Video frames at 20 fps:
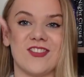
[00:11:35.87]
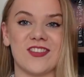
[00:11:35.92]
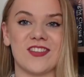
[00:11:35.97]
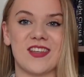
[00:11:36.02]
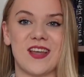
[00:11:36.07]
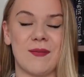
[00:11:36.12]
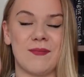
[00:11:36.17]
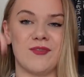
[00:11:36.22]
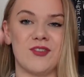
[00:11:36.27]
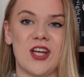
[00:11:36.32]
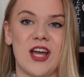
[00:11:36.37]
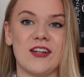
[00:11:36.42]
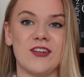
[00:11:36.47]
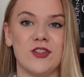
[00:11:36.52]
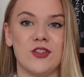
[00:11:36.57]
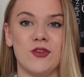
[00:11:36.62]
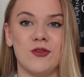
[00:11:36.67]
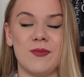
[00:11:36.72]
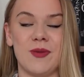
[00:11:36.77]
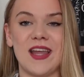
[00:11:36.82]
just come
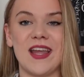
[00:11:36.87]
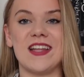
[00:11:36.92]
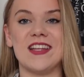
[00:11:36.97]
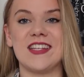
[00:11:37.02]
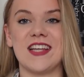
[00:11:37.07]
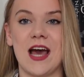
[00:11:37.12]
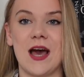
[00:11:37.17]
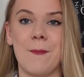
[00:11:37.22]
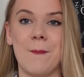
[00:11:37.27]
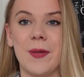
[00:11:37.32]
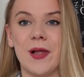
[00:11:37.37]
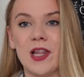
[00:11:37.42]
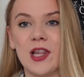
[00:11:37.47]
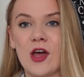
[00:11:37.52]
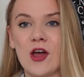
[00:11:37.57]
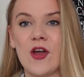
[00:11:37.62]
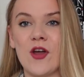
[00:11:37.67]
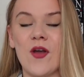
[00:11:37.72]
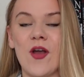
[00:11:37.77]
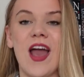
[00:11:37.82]
chat to me down
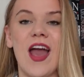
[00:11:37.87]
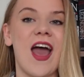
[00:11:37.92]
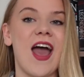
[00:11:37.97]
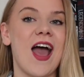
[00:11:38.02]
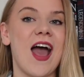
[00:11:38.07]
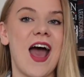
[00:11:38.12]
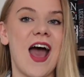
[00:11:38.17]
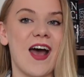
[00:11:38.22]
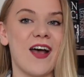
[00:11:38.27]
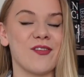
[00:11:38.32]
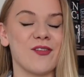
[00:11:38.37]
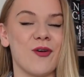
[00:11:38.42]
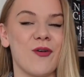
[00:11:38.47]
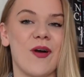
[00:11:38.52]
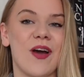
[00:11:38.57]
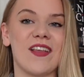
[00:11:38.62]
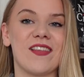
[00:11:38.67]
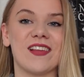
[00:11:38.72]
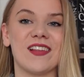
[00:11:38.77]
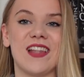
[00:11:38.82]
below. As
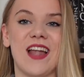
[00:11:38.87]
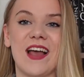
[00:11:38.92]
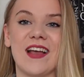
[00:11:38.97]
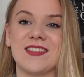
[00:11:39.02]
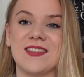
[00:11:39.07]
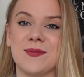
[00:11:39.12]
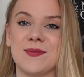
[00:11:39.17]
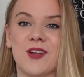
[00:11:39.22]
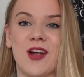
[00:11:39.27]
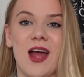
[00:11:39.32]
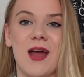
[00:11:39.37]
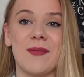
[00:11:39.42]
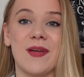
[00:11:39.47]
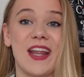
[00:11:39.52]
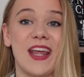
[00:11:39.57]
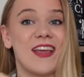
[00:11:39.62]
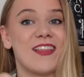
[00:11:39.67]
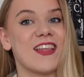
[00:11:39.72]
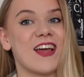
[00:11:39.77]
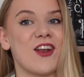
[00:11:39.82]
always, like, subscribe,
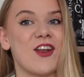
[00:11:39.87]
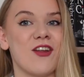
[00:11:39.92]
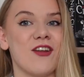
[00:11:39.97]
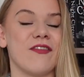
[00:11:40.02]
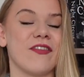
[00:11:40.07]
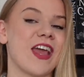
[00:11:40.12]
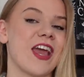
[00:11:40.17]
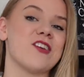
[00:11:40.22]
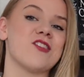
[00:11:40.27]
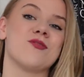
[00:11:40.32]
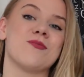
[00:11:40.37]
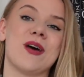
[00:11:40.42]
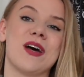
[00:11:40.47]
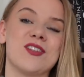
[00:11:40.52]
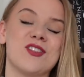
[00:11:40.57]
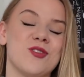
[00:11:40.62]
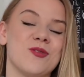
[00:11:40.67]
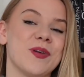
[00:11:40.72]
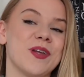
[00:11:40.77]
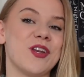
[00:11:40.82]
and hit that notification
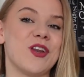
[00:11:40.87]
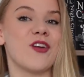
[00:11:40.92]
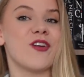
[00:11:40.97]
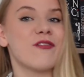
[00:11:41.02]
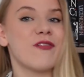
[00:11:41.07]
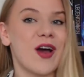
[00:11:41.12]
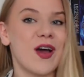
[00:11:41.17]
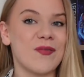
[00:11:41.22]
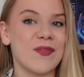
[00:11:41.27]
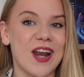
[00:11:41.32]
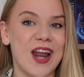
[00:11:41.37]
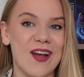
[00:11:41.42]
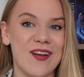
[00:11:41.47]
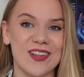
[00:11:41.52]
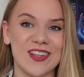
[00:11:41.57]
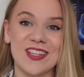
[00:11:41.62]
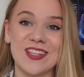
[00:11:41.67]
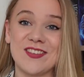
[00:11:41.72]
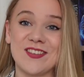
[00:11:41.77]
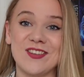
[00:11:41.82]
bell to be notified when I
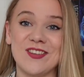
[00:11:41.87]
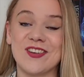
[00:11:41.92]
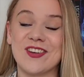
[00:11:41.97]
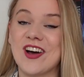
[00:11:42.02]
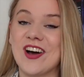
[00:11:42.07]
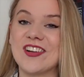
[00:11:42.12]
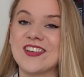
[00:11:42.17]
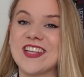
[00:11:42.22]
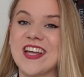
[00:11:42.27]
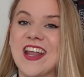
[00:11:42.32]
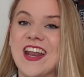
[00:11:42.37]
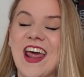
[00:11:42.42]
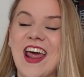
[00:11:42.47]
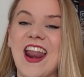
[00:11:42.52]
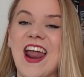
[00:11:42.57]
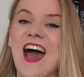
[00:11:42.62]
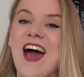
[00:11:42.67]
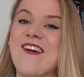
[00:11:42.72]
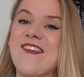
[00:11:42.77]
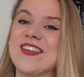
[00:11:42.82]
release new content,
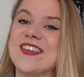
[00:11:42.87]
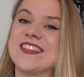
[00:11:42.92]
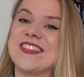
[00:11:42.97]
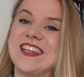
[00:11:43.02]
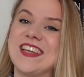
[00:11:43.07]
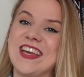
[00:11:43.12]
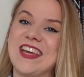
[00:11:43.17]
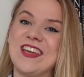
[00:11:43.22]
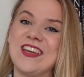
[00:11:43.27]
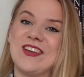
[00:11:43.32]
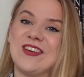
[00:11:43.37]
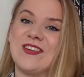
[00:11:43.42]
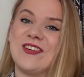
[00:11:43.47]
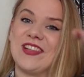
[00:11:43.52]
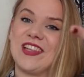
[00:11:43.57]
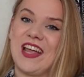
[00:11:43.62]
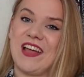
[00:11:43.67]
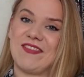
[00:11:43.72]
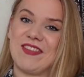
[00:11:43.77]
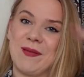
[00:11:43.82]
and I will see
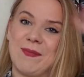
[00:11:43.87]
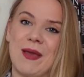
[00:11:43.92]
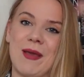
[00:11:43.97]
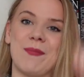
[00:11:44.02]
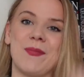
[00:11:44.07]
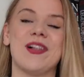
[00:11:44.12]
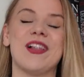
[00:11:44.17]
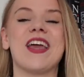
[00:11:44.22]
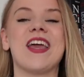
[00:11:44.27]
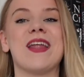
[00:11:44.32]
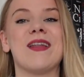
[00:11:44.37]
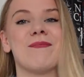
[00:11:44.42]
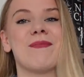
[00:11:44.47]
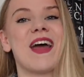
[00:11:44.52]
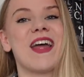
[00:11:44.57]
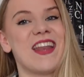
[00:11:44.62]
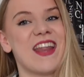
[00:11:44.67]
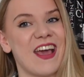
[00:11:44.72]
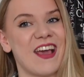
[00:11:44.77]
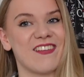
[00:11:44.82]
you lovely people in
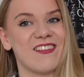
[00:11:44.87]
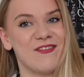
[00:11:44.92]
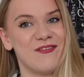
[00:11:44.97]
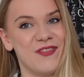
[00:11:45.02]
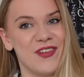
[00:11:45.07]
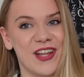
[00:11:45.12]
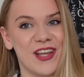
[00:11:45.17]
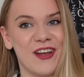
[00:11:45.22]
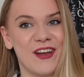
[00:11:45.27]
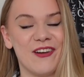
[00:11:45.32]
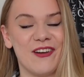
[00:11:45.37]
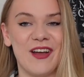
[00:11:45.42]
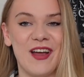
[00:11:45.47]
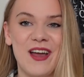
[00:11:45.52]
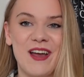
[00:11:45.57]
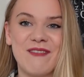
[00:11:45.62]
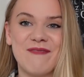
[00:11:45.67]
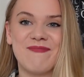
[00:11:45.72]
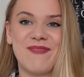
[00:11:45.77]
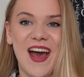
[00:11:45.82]
my next video.
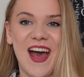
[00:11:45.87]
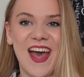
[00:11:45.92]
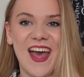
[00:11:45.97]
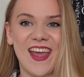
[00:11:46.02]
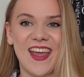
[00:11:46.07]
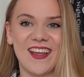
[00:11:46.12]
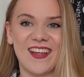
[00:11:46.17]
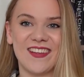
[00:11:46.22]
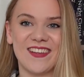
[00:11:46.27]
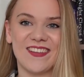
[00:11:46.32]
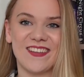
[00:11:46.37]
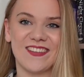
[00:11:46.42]
Bye!